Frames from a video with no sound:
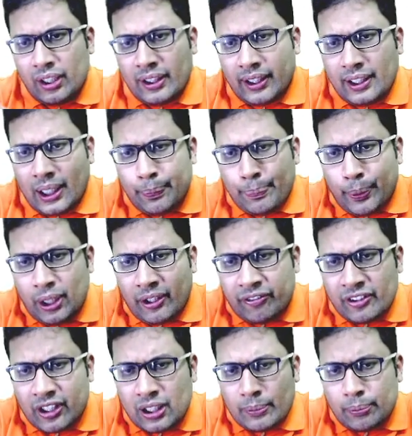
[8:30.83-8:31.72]

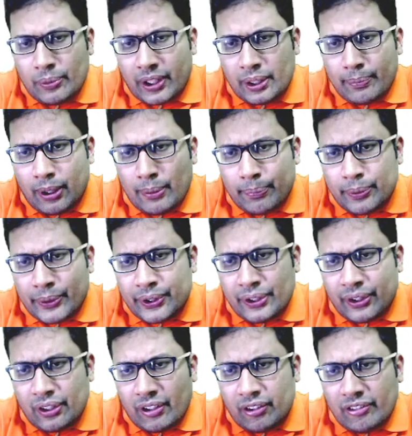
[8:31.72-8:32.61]
Cribriform
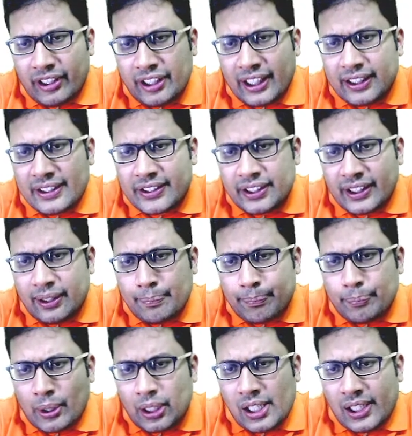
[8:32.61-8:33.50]
remember we can see
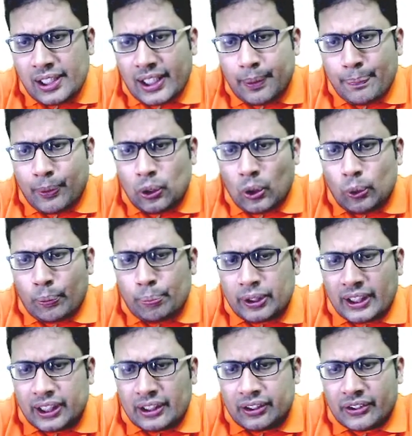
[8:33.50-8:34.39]
multiple
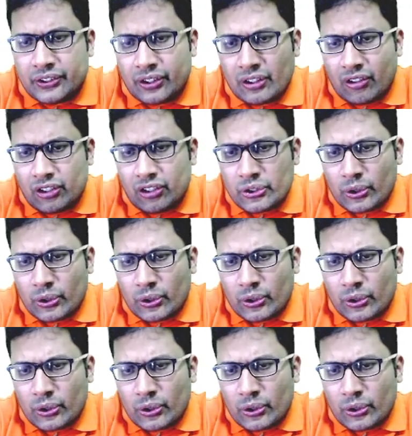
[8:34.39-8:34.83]
openings